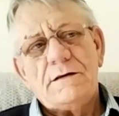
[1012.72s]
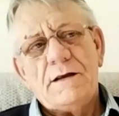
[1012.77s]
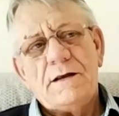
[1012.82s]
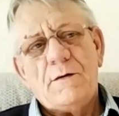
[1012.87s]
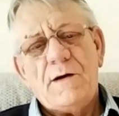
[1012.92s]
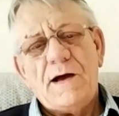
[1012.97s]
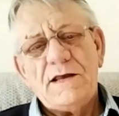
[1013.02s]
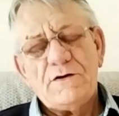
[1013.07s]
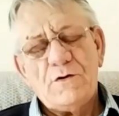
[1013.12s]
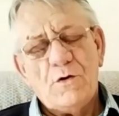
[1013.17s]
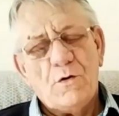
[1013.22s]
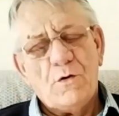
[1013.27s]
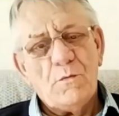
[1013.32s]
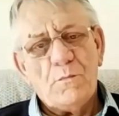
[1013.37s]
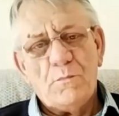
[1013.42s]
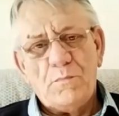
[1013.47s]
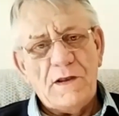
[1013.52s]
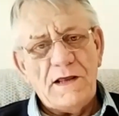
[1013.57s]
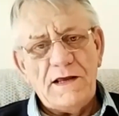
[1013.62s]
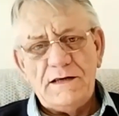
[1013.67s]
now, I
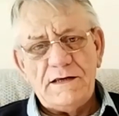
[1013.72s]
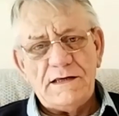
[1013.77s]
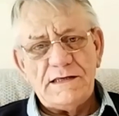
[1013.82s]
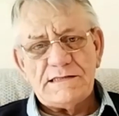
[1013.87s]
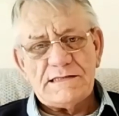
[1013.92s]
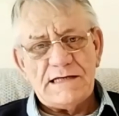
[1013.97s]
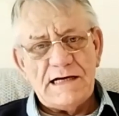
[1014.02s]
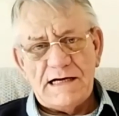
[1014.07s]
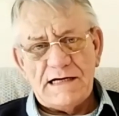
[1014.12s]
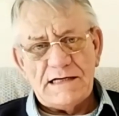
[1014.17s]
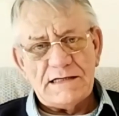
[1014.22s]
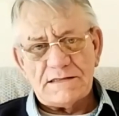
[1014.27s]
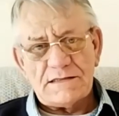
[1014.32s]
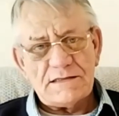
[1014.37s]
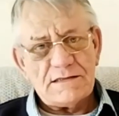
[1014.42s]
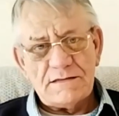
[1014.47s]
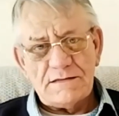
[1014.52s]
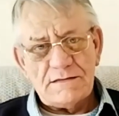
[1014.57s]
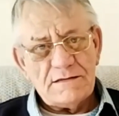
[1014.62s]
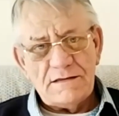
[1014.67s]
don't play
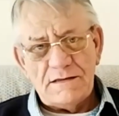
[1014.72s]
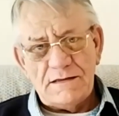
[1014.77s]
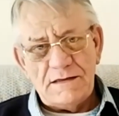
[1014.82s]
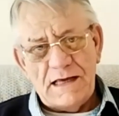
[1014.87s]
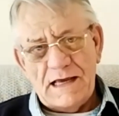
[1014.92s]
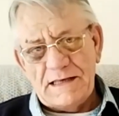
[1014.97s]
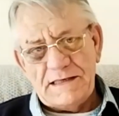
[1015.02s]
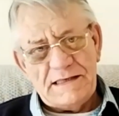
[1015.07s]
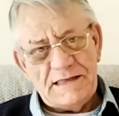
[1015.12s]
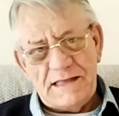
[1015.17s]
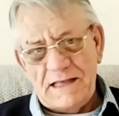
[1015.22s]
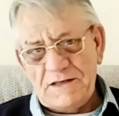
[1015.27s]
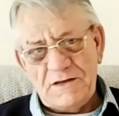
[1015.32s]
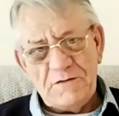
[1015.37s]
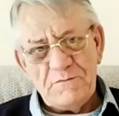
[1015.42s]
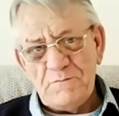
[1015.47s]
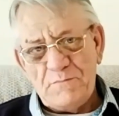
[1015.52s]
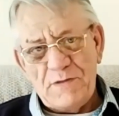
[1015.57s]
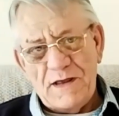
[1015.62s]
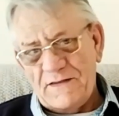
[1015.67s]
guitars. I
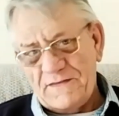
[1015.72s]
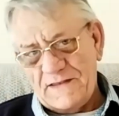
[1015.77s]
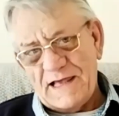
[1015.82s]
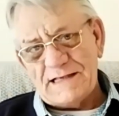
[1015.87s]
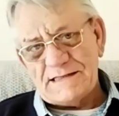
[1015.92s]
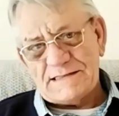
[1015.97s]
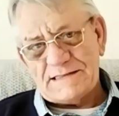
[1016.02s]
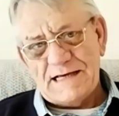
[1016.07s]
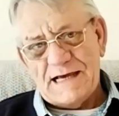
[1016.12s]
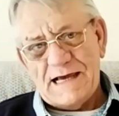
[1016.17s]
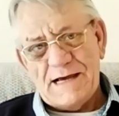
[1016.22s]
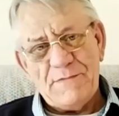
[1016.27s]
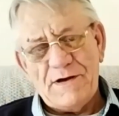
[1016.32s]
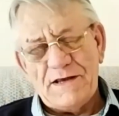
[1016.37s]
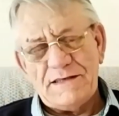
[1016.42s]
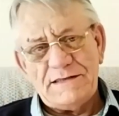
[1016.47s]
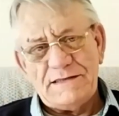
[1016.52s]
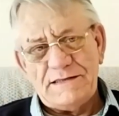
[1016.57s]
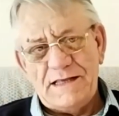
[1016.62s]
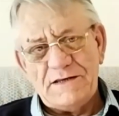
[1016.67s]
didn't at that time.
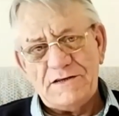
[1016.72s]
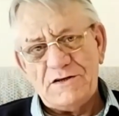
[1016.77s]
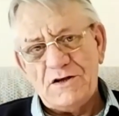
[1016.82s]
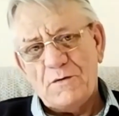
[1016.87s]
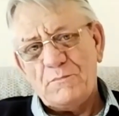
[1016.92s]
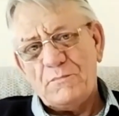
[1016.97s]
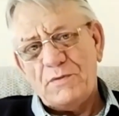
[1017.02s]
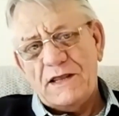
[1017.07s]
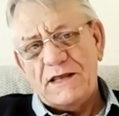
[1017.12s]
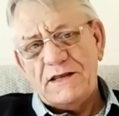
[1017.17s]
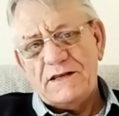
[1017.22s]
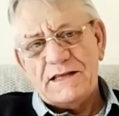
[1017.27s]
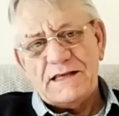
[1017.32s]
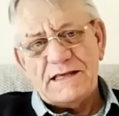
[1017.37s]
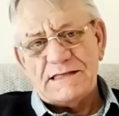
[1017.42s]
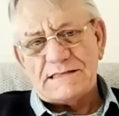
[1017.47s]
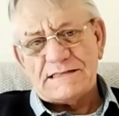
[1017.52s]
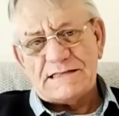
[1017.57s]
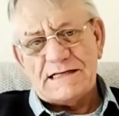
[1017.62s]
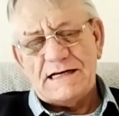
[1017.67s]
I did not play the
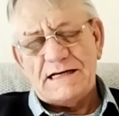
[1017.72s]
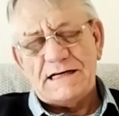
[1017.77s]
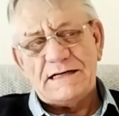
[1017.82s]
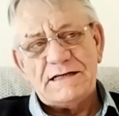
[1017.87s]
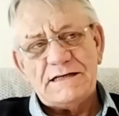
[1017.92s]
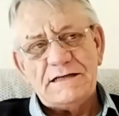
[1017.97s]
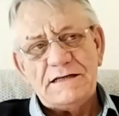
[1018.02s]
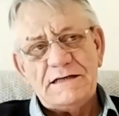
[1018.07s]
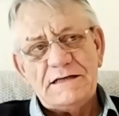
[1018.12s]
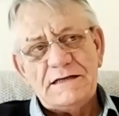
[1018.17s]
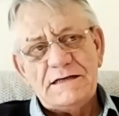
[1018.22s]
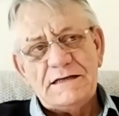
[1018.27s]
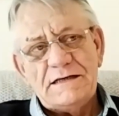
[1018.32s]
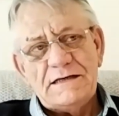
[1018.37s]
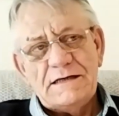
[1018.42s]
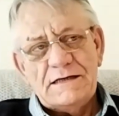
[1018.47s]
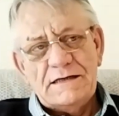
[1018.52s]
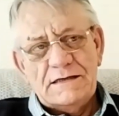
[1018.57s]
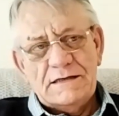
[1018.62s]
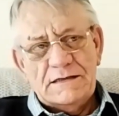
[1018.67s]
guitar.
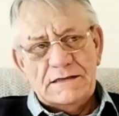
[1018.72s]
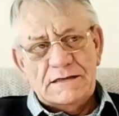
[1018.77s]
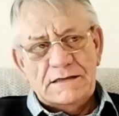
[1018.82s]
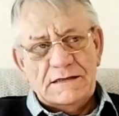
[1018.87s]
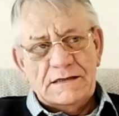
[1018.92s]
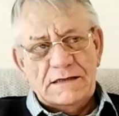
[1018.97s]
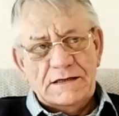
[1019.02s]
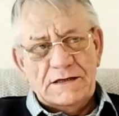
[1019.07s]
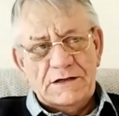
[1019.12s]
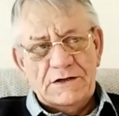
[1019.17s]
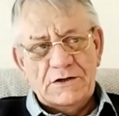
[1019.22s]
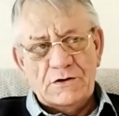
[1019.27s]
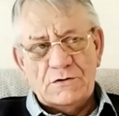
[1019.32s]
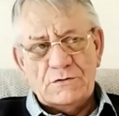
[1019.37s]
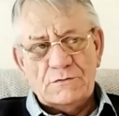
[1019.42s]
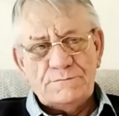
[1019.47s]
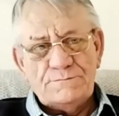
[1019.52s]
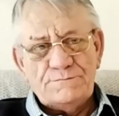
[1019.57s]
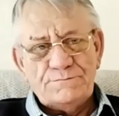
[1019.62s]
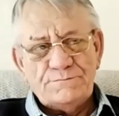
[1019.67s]
You
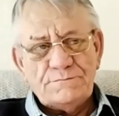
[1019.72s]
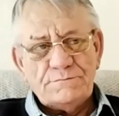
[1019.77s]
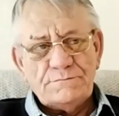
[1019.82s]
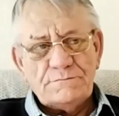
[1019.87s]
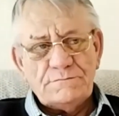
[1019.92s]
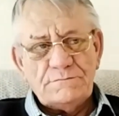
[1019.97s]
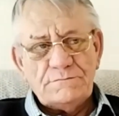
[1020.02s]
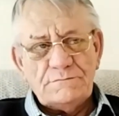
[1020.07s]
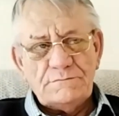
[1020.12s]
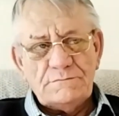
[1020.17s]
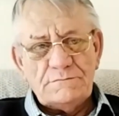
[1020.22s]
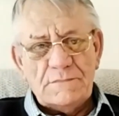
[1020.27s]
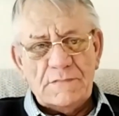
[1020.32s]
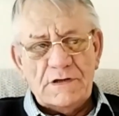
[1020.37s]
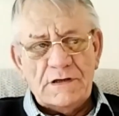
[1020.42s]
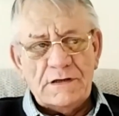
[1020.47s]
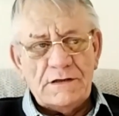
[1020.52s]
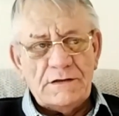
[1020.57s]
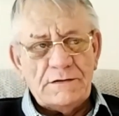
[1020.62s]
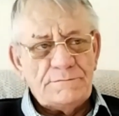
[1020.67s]
know,
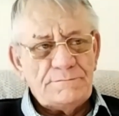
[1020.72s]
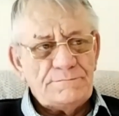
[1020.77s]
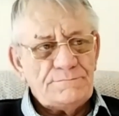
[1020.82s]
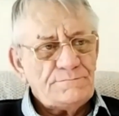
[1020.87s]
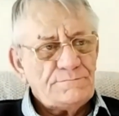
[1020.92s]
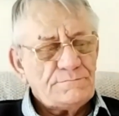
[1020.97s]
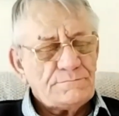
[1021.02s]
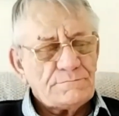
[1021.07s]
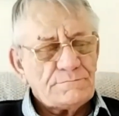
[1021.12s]
um,